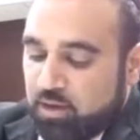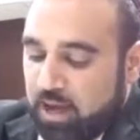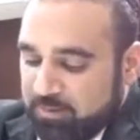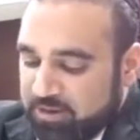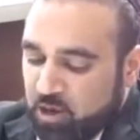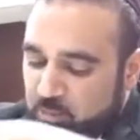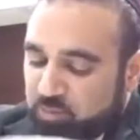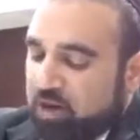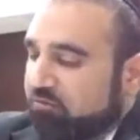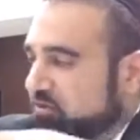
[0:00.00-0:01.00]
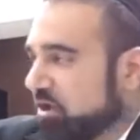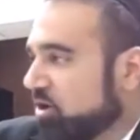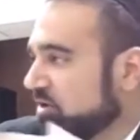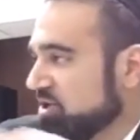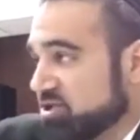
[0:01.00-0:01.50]
I'm going to go briefly in
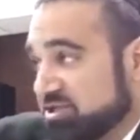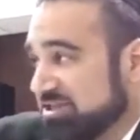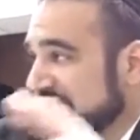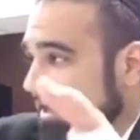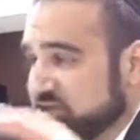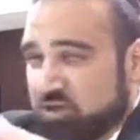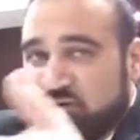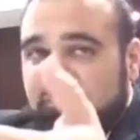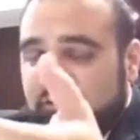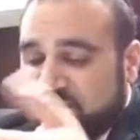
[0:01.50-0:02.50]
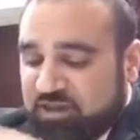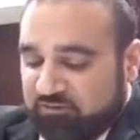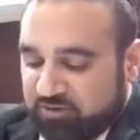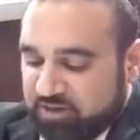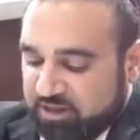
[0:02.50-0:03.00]
all these because there's a lot. There's over 50
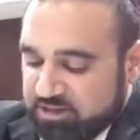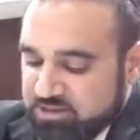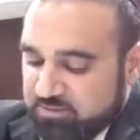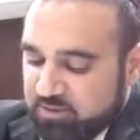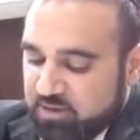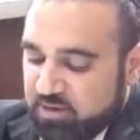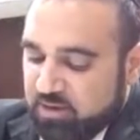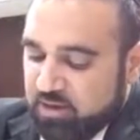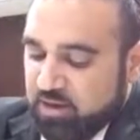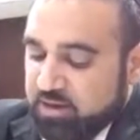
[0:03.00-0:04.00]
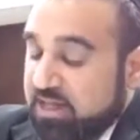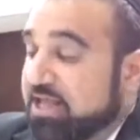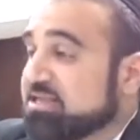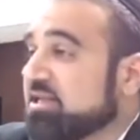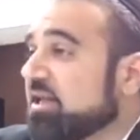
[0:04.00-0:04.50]
different things.
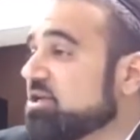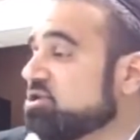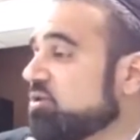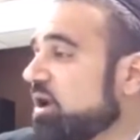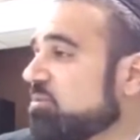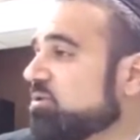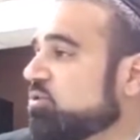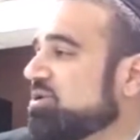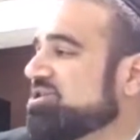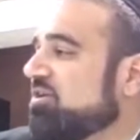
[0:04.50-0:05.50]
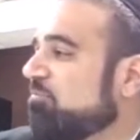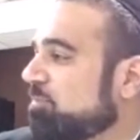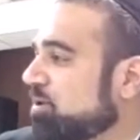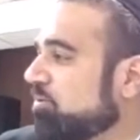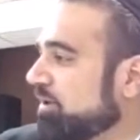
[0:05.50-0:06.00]
Next thing is you're able to achieve
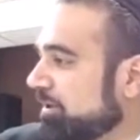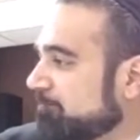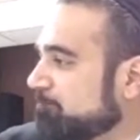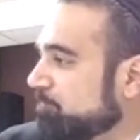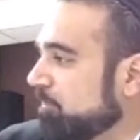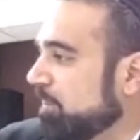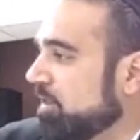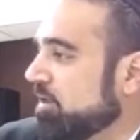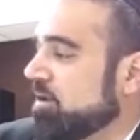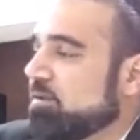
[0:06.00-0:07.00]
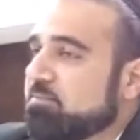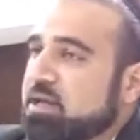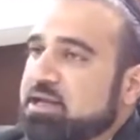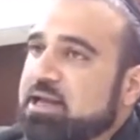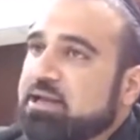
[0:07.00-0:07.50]
purity.
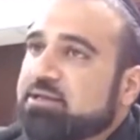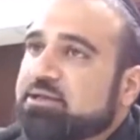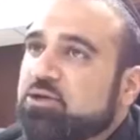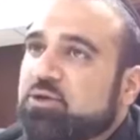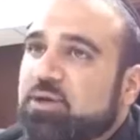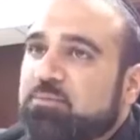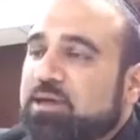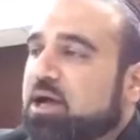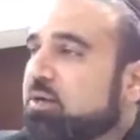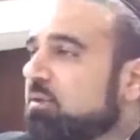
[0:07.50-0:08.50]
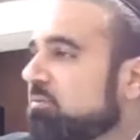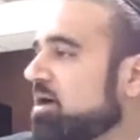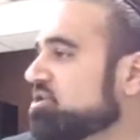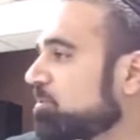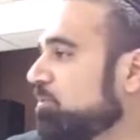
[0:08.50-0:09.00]
Meaning that you can become
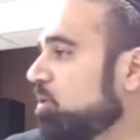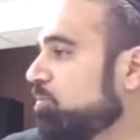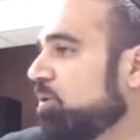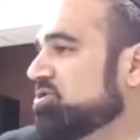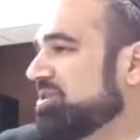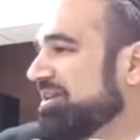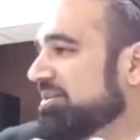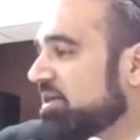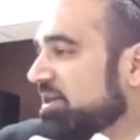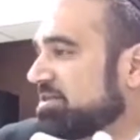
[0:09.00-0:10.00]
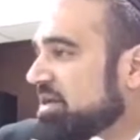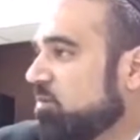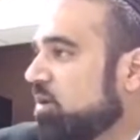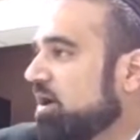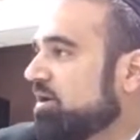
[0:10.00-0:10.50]
a pure person, like
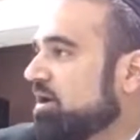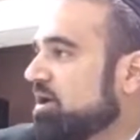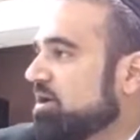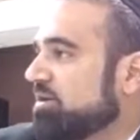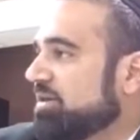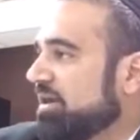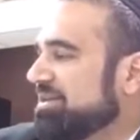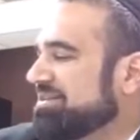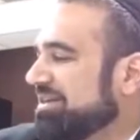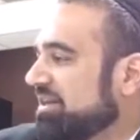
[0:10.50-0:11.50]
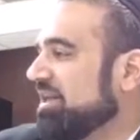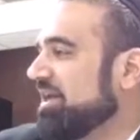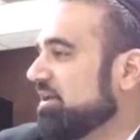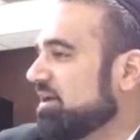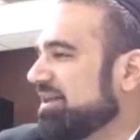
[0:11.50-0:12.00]
someone that is
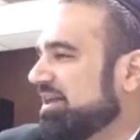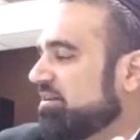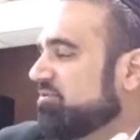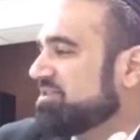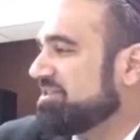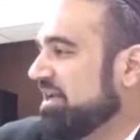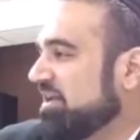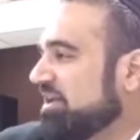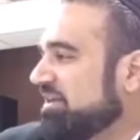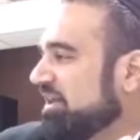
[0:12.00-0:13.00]
clean of sin,